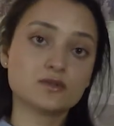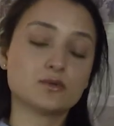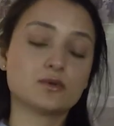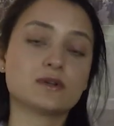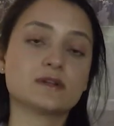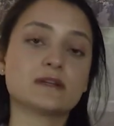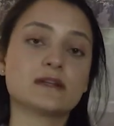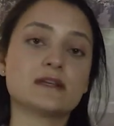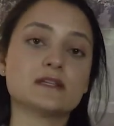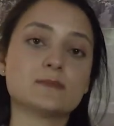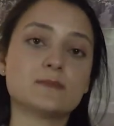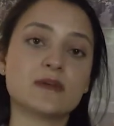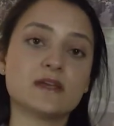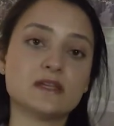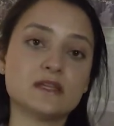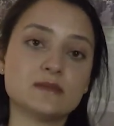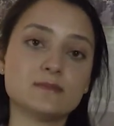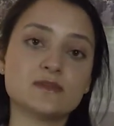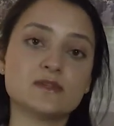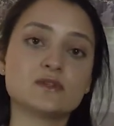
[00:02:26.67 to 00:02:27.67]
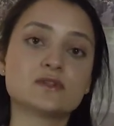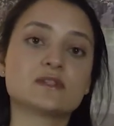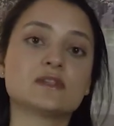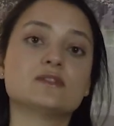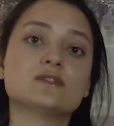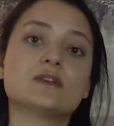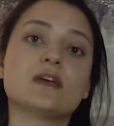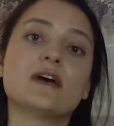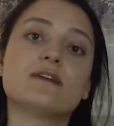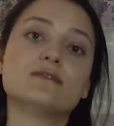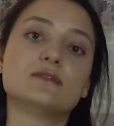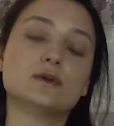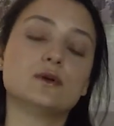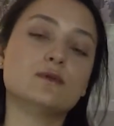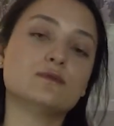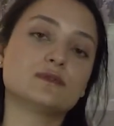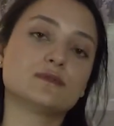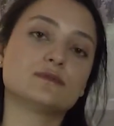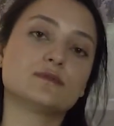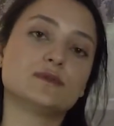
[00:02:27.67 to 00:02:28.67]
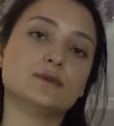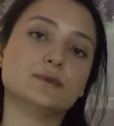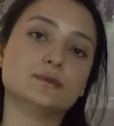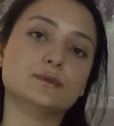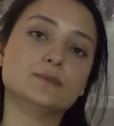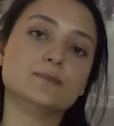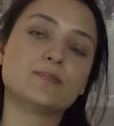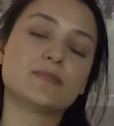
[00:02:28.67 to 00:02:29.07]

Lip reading: to organize my emails, and to have an overview.